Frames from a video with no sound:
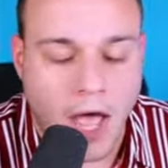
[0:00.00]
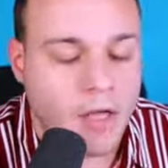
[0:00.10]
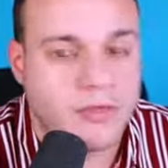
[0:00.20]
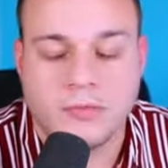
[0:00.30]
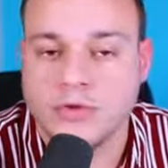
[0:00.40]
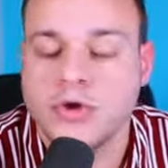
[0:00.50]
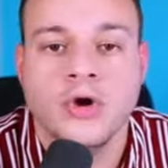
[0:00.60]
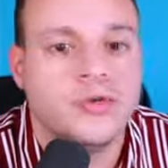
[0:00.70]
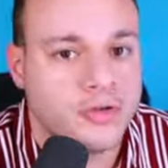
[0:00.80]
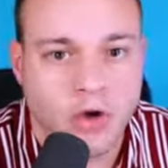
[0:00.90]

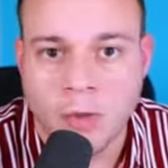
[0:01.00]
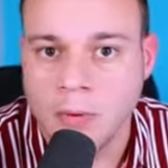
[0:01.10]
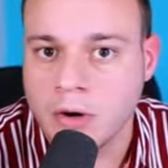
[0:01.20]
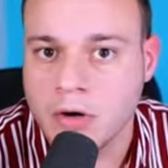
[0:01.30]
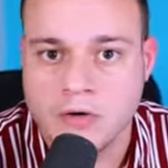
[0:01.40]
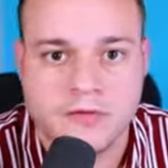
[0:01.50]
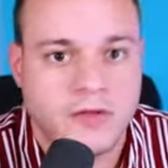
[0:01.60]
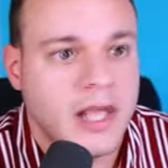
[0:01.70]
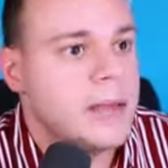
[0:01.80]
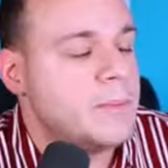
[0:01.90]
YouTubers,
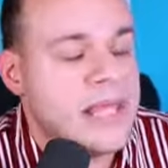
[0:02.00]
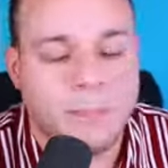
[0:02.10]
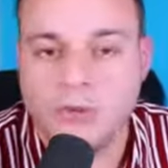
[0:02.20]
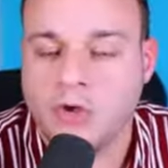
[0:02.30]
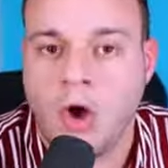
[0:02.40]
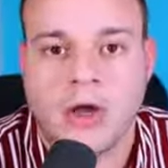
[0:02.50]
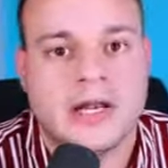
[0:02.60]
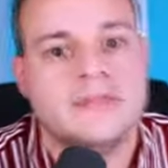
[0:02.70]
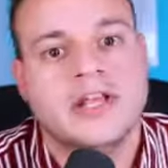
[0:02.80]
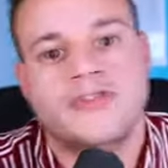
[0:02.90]
people
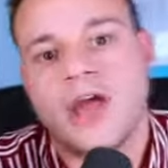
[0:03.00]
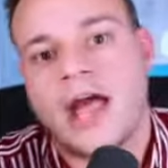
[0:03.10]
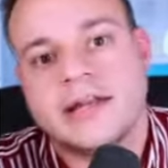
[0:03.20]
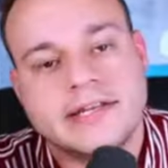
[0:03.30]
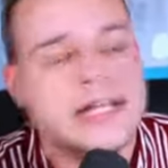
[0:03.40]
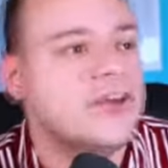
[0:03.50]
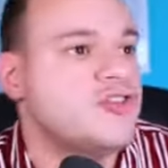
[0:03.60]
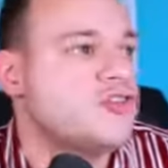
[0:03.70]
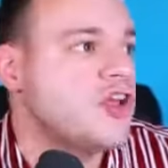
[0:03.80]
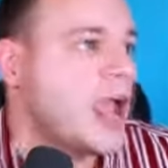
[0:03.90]
talking in DJ idea
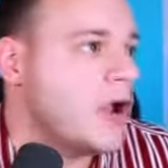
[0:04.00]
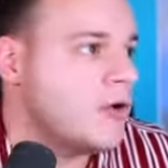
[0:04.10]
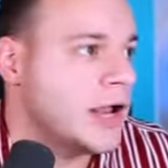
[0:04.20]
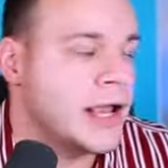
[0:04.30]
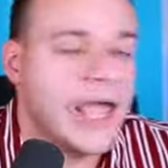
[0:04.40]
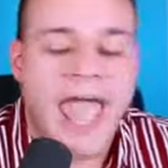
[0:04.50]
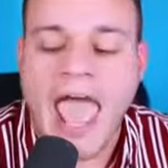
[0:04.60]
sharing,